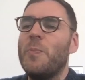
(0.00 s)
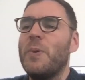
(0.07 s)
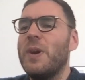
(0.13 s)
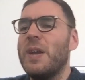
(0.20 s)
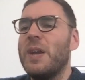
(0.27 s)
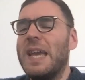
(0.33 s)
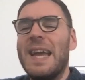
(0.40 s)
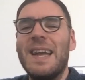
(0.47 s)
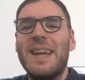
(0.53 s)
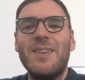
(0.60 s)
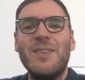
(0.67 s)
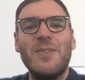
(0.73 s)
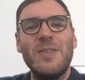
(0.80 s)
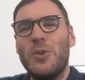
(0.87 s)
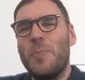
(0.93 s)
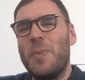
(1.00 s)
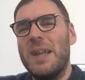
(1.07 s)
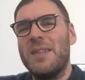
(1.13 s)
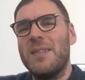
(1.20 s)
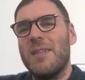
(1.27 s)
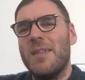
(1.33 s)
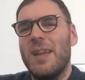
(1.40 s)
But yeah, it'll
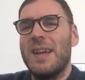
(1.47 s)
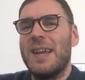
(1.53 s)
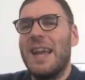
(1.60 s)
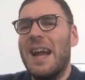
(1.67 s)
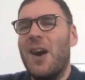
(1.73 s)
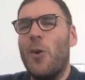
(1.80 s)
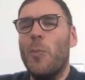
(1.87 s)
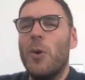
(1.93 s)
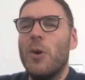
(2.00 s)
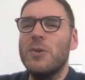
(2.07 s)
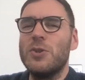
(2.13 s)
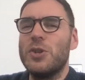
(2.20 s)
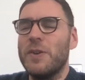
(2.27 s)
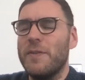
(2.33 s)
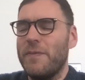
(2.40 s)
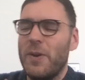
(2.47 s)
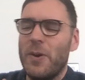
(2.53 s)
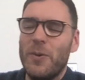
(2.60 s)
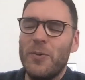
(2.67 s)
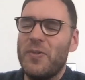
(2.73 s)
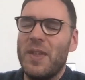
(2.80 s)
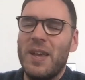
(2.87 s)
depend like how much of
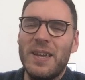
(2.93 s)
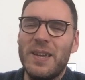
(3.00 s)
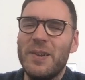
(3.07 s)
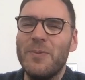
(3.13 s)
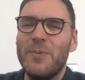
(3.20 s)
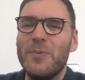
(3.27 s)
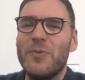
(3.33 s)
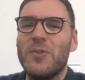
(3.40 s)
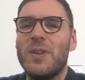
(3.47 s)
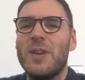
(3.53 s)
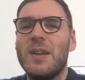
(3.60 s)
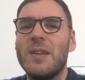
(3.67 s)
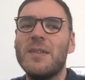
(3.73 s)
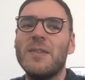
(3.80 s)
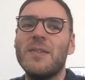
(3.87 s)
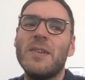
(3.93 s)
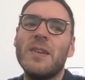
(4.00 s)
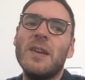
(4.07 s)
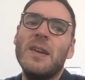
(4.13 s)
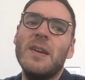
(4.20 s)
those they use, and